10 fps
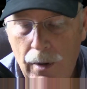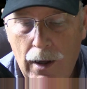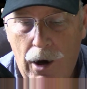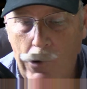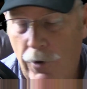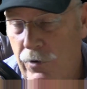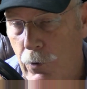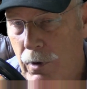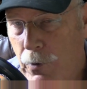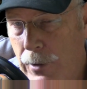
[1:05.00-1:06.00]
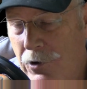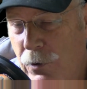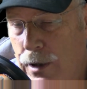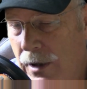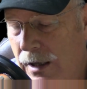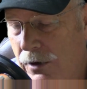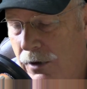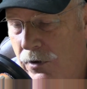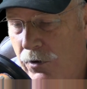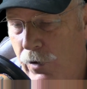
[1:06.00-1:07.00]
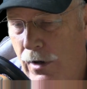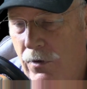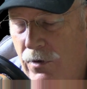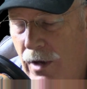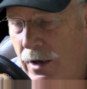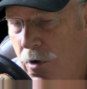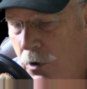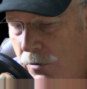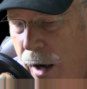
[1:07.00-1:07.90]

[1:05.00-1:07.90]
Also, want to remind you that Easy Street is on Good Talk